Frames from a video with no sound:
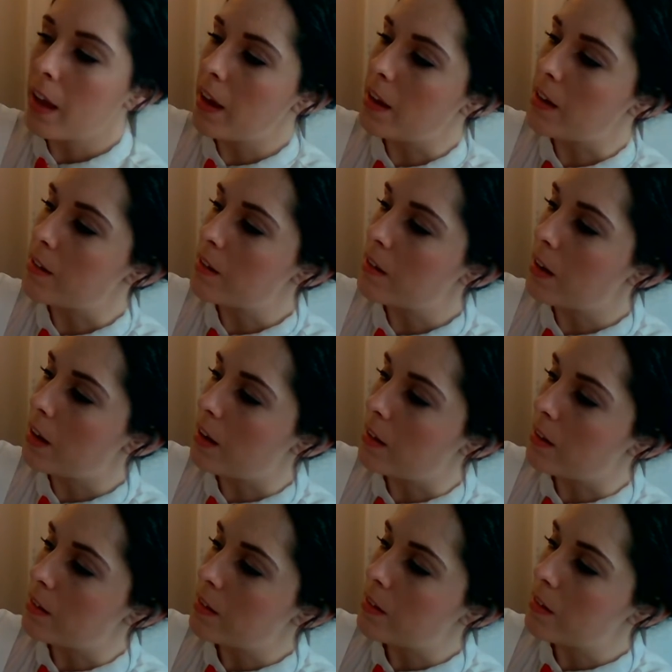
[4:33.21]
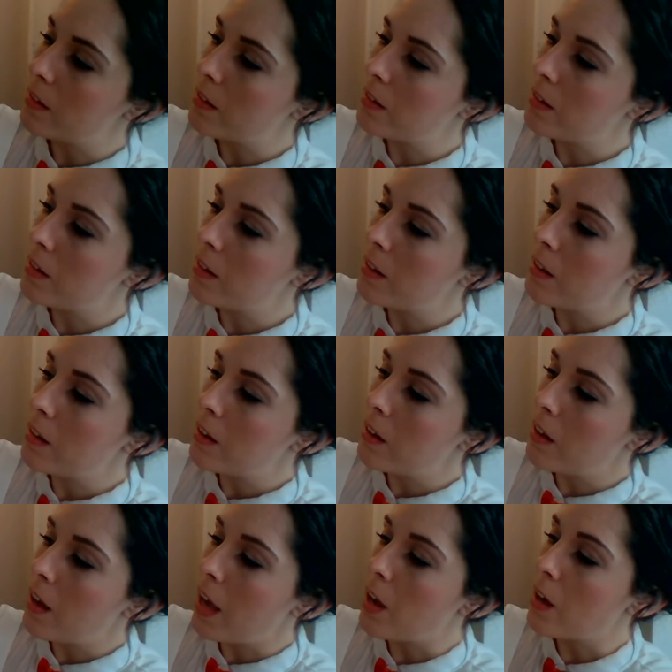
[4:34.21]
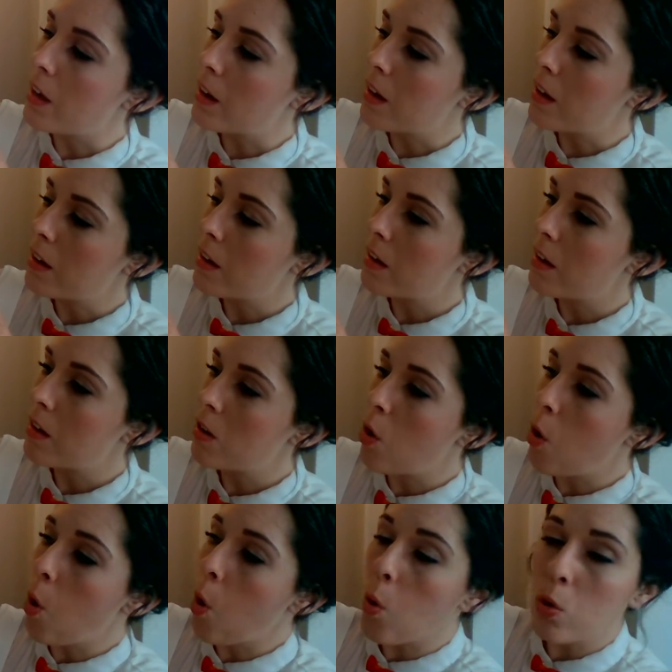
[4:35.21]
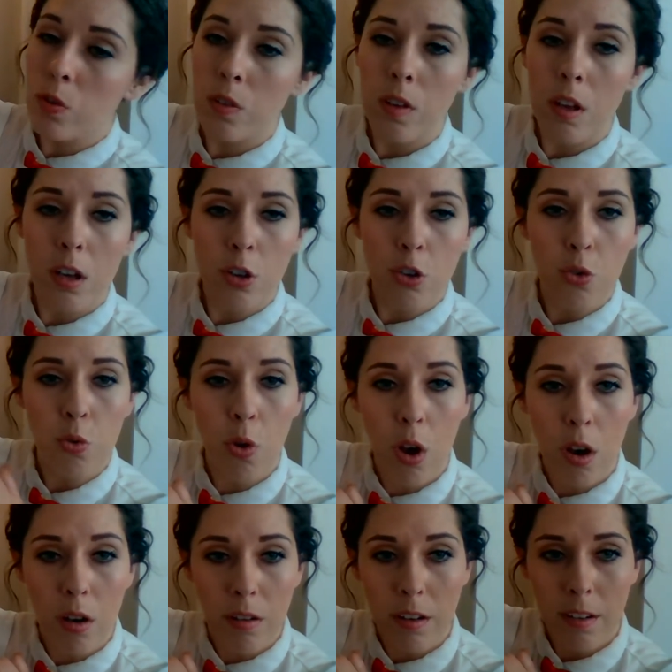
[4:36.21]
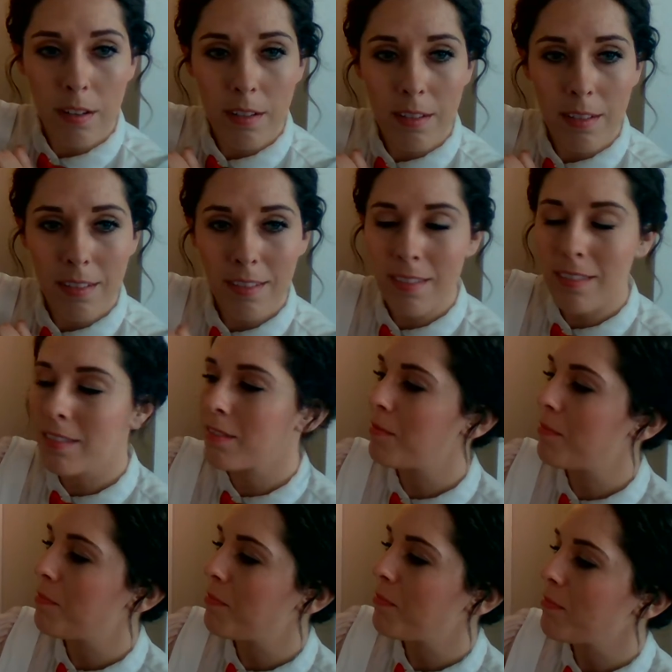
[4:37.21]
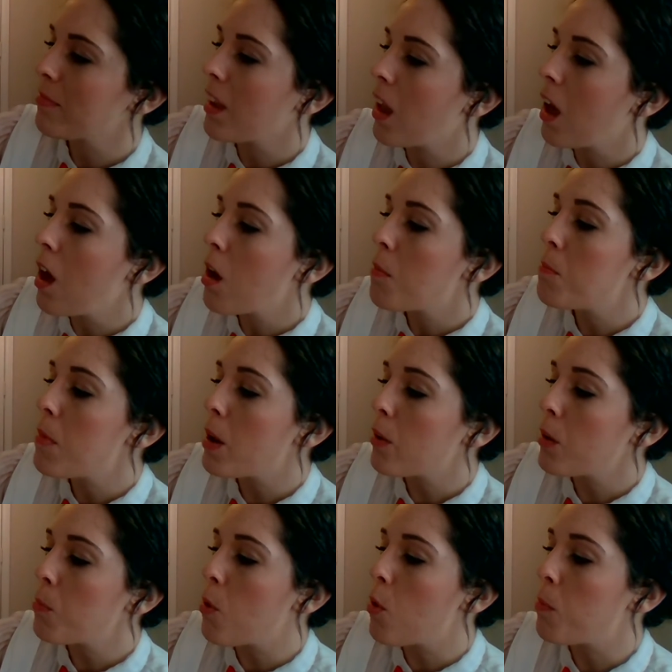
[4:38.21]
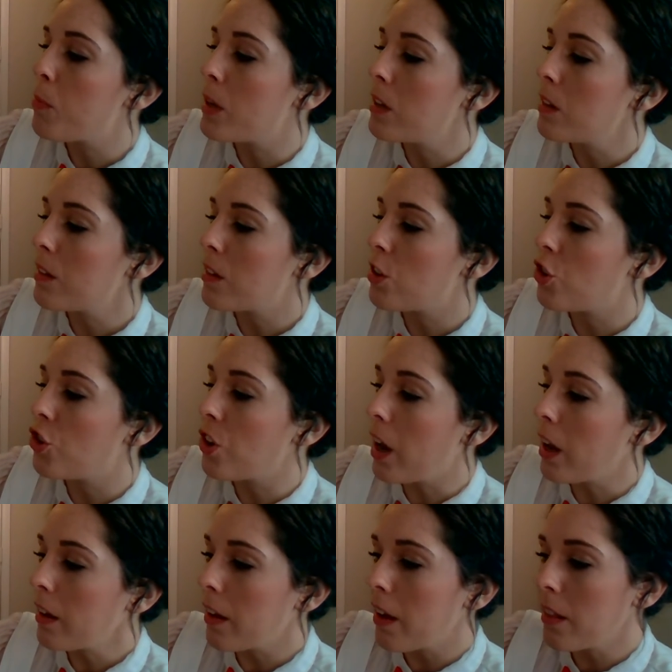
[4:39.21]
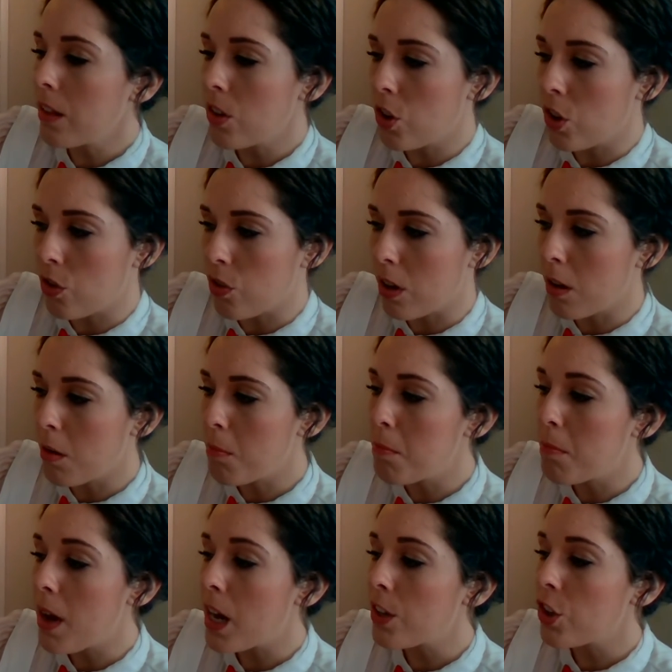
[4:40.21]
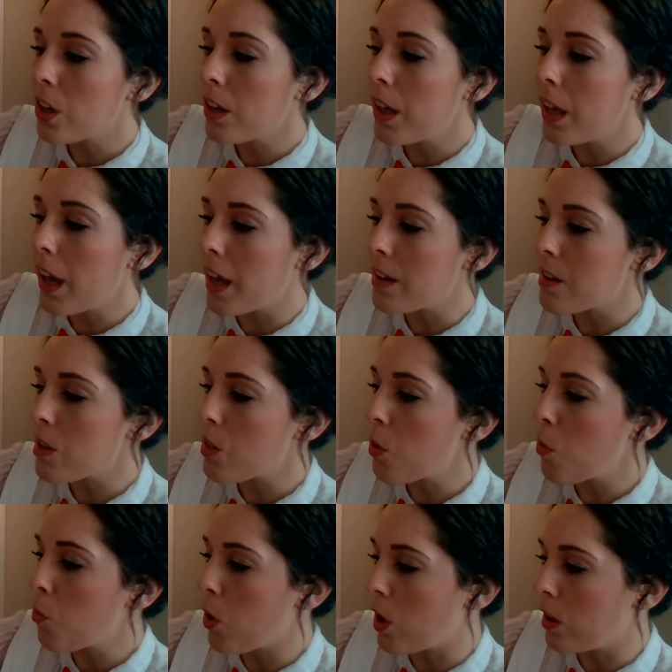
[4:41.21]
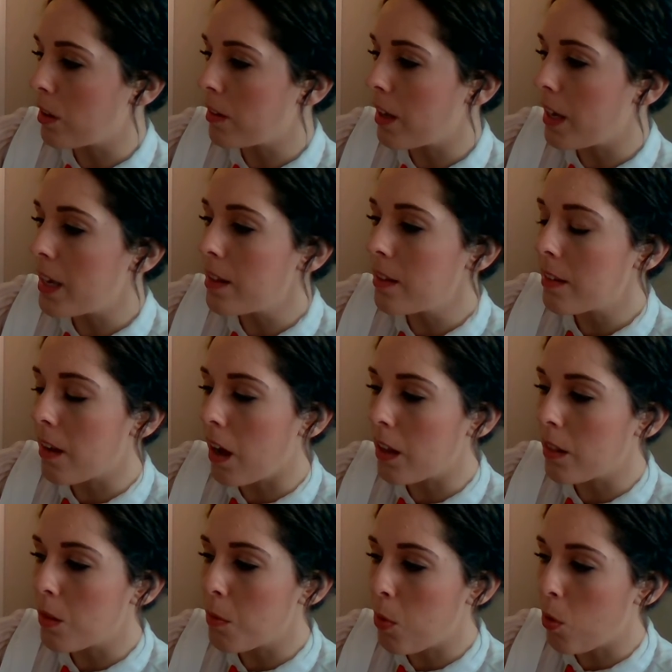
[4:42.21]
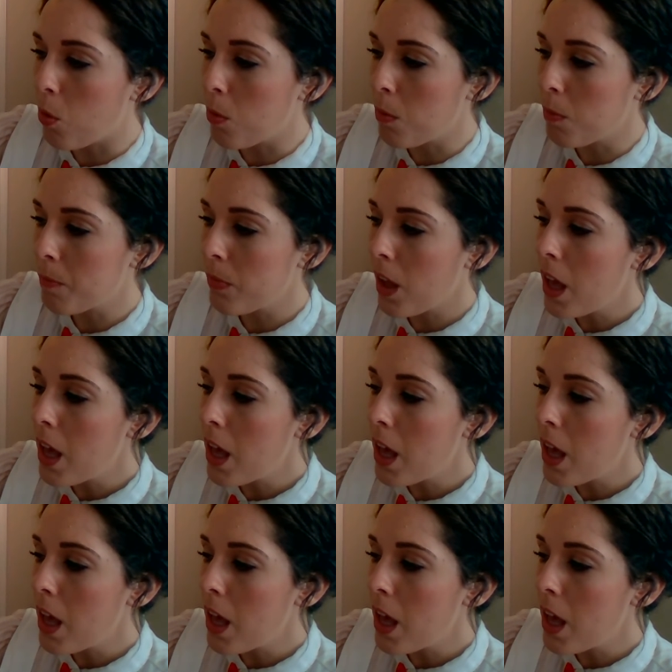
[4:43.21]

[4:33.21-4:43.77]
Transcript: It is a horse-drawn. Mary Poppins, Jack, and the children magically enter the world inside the bowl.